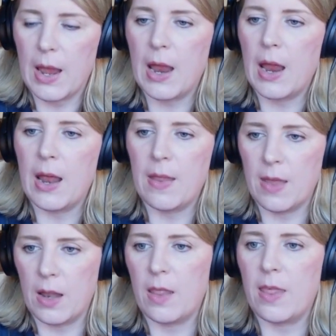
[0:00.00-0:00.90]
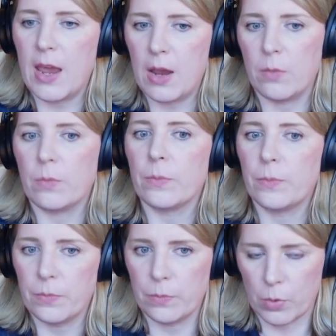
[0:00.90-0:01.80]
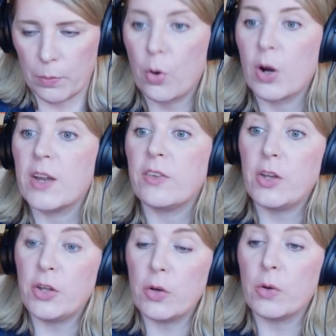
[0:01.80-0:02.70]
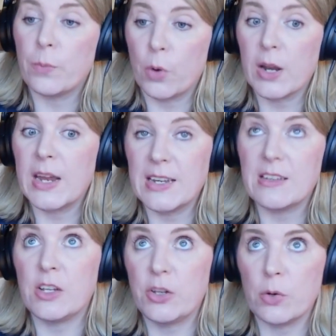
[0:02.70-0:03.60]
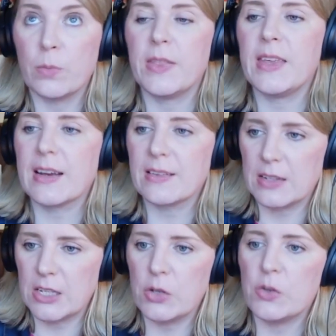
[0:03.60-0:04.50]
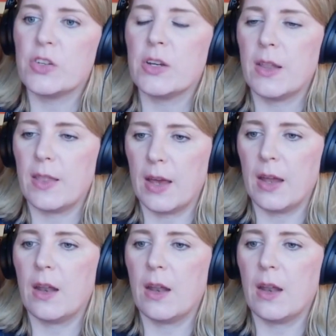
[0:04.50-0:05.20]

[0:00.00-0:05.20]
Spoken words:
and then they report into you, but the execution then